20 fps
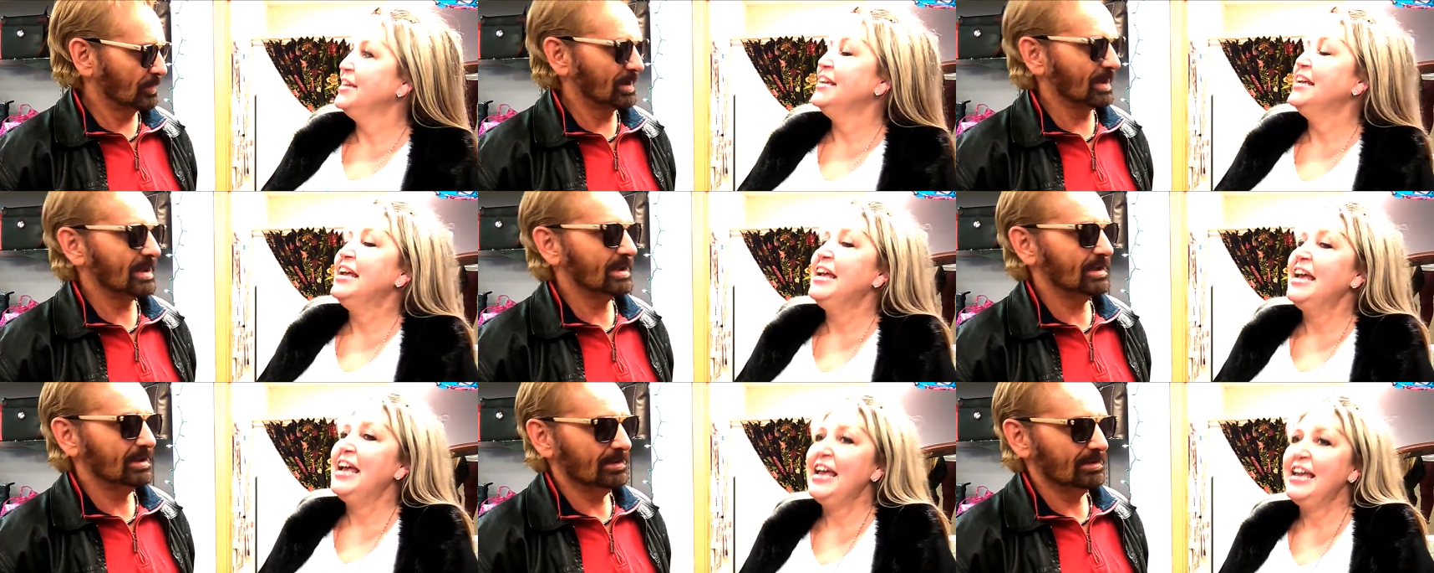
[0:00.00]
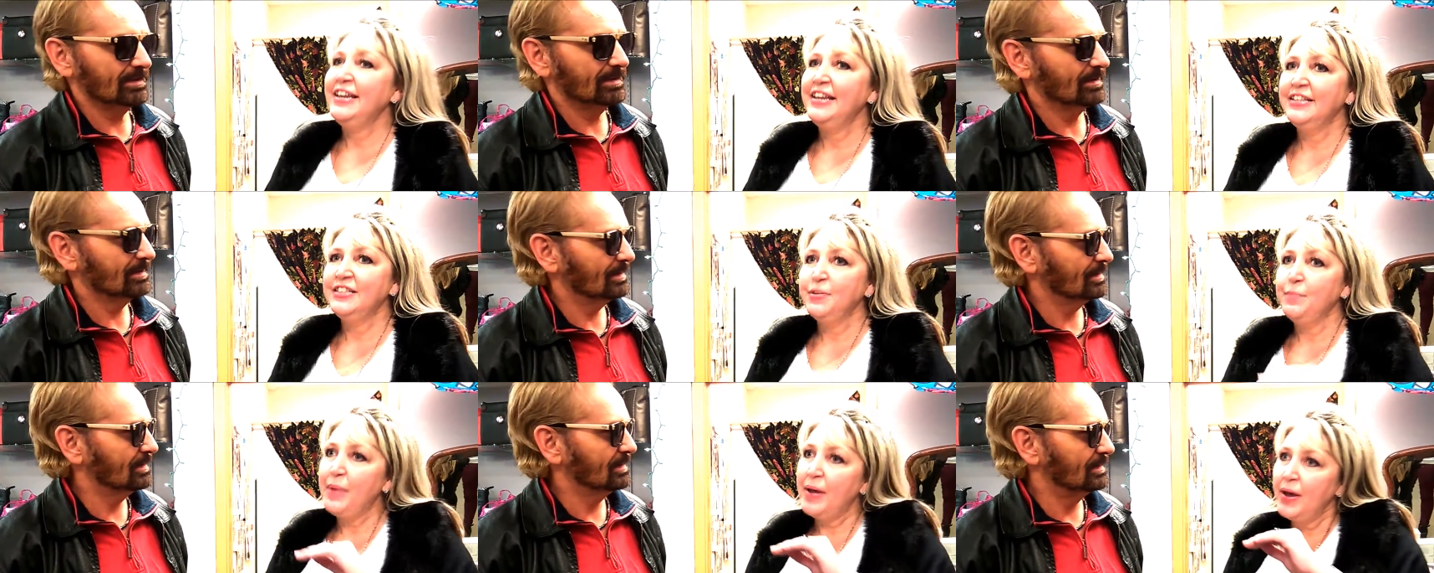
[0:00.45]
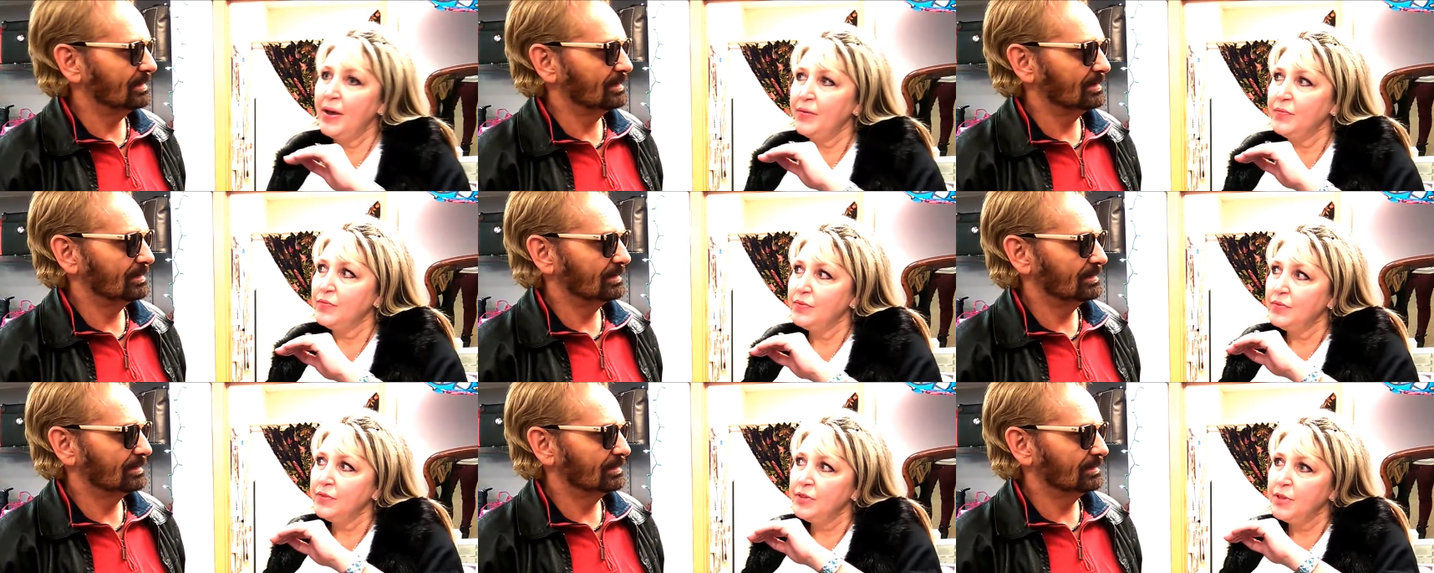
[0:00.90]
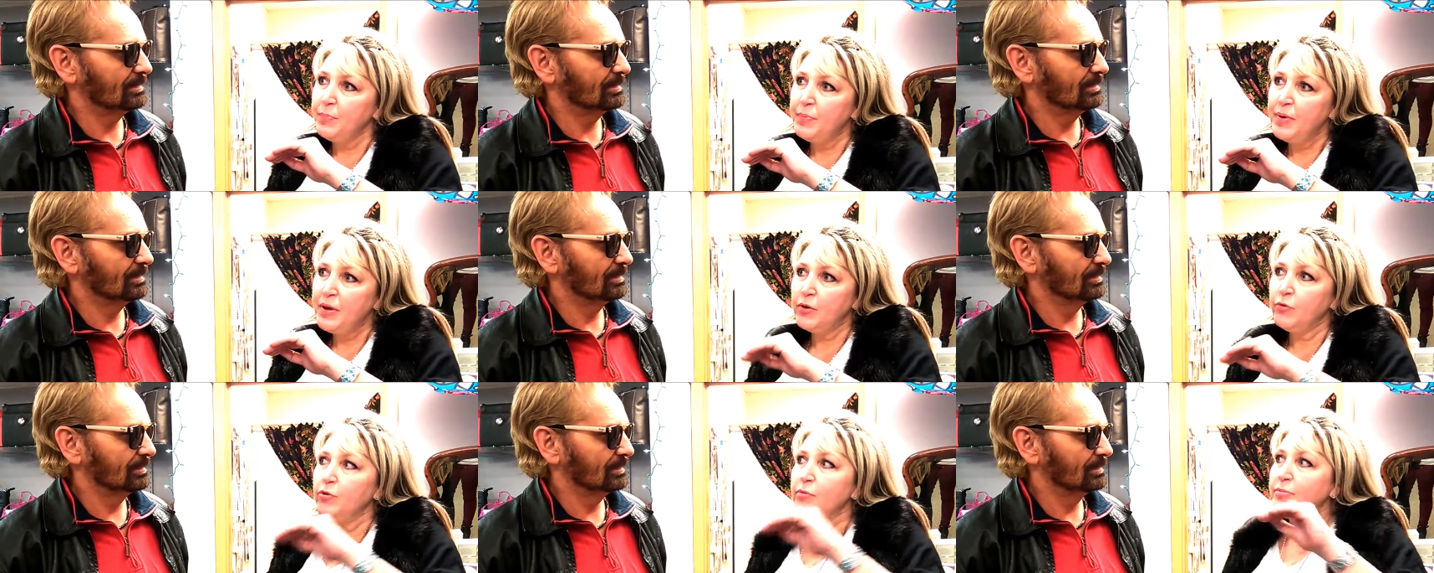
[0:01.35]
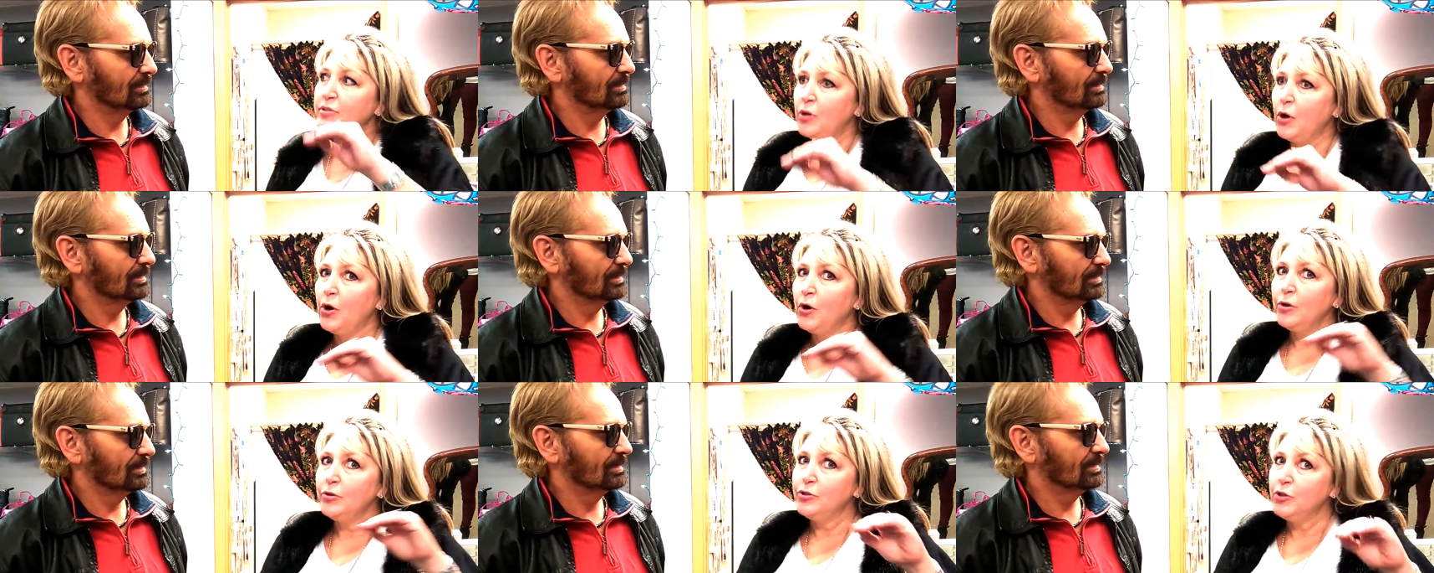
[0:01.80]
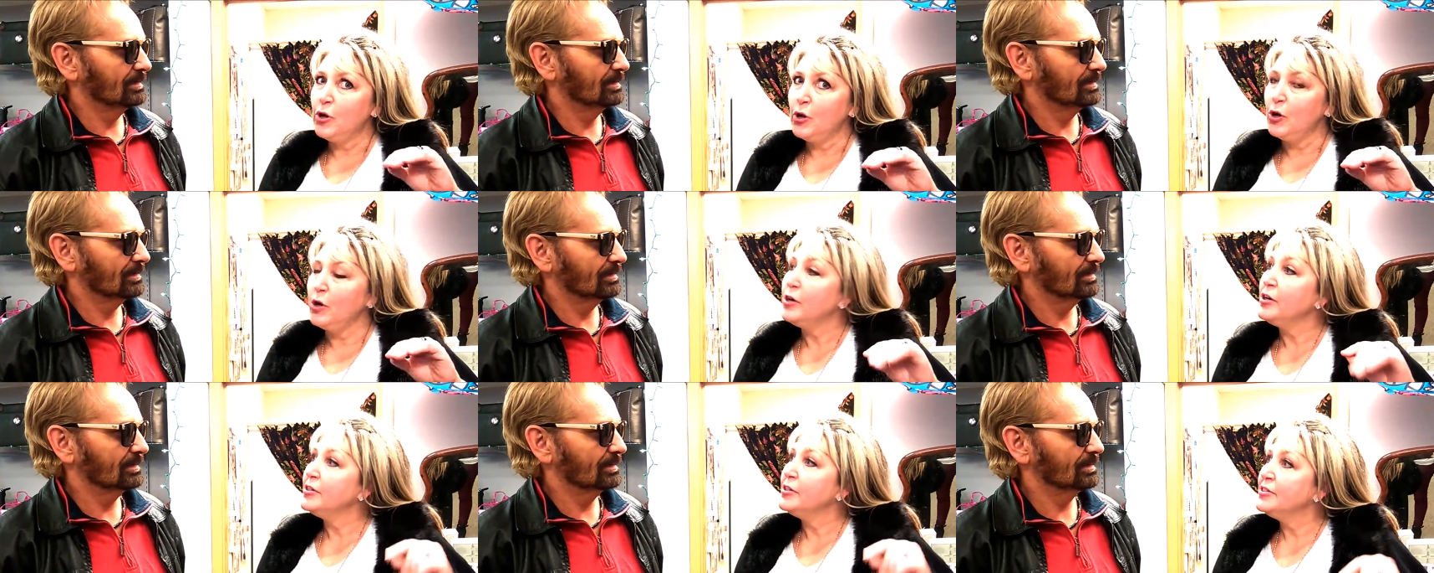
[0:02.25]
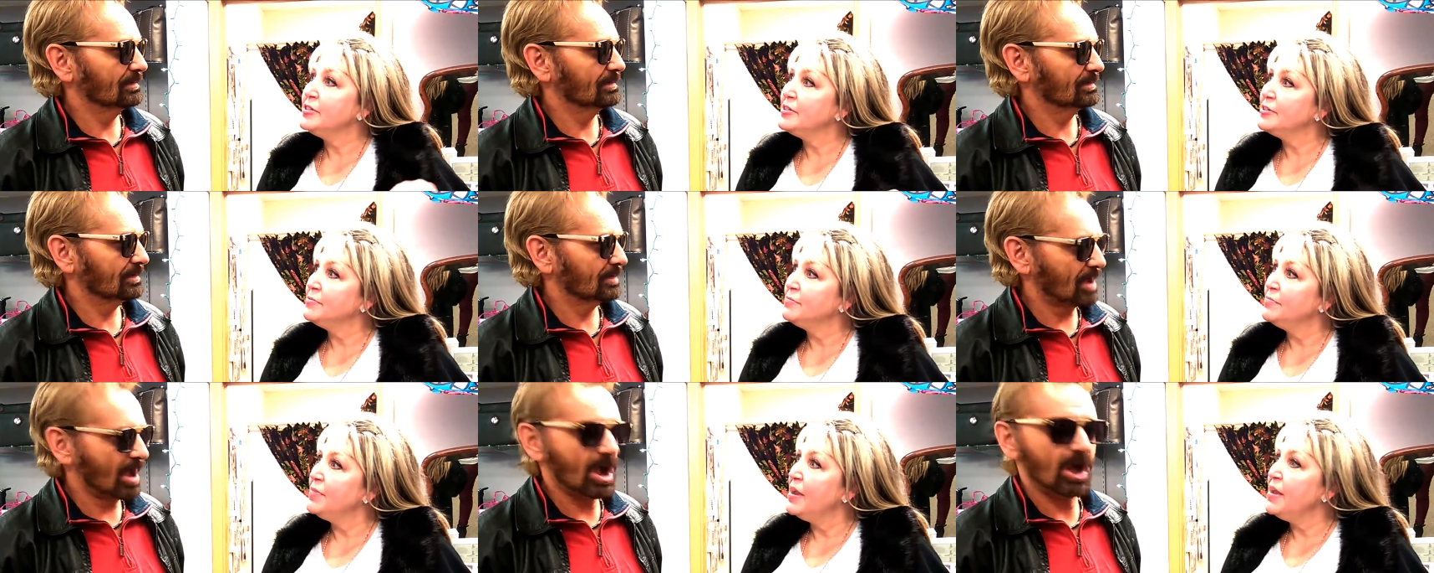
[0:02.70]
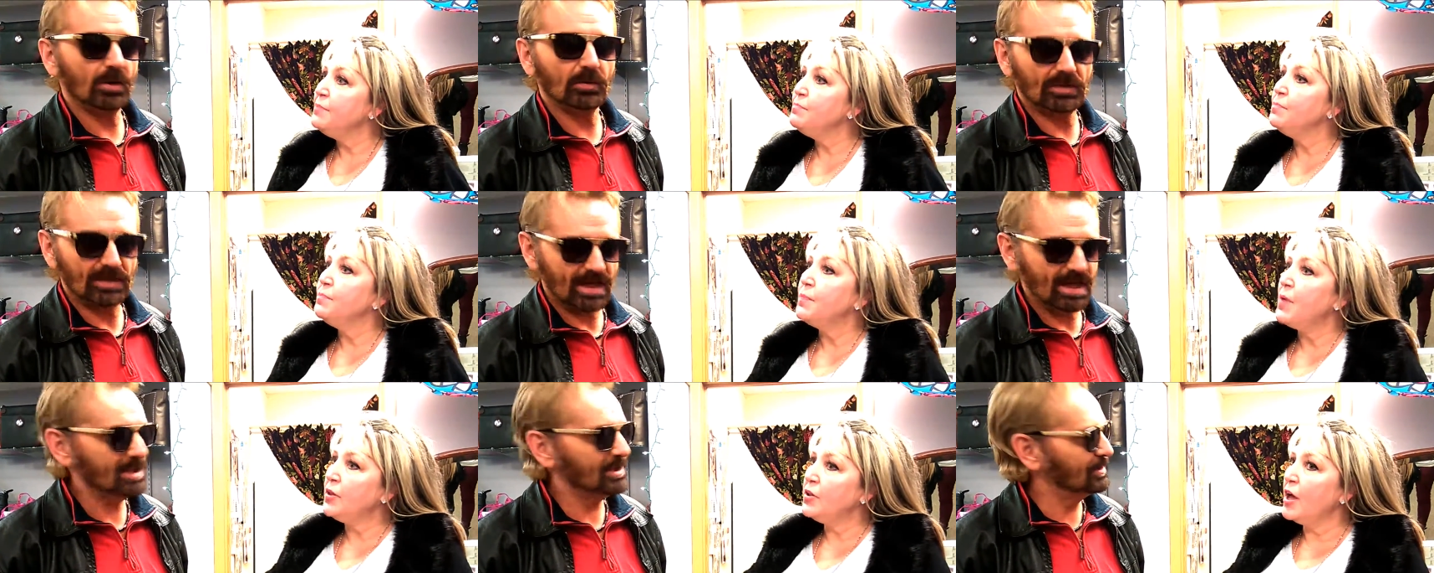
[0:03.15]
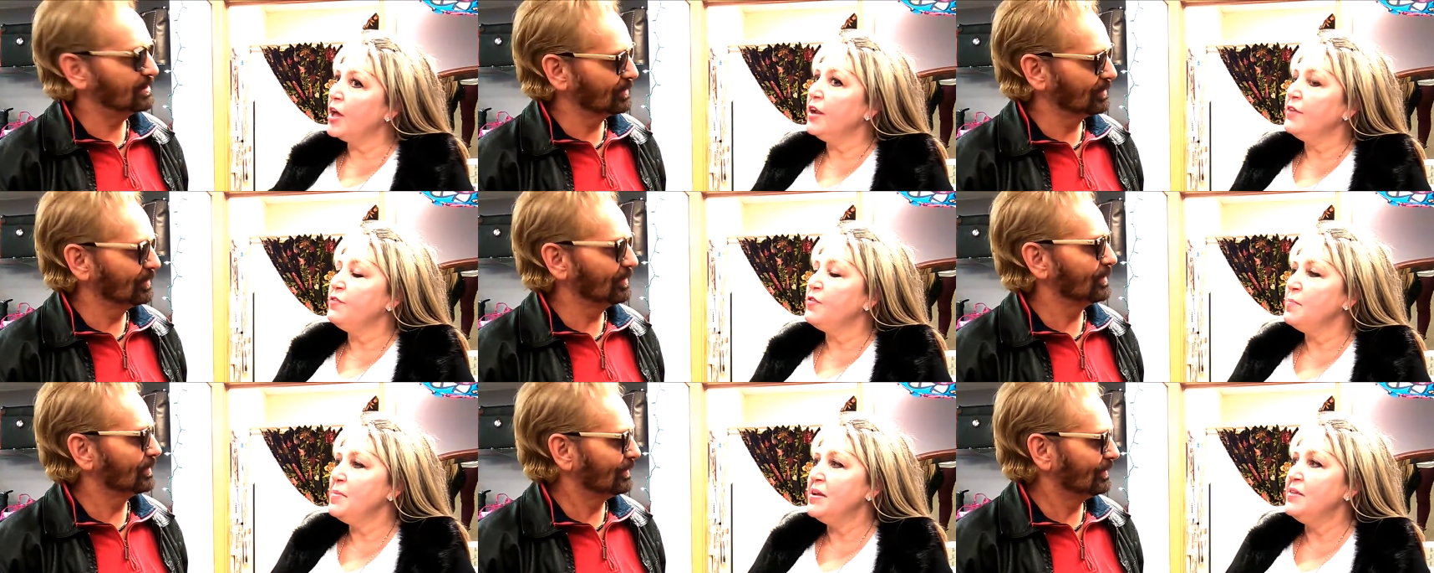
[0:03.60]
Speaker 1: Okay. And it's about the pilgrims are dogs, and okay, a lot cool.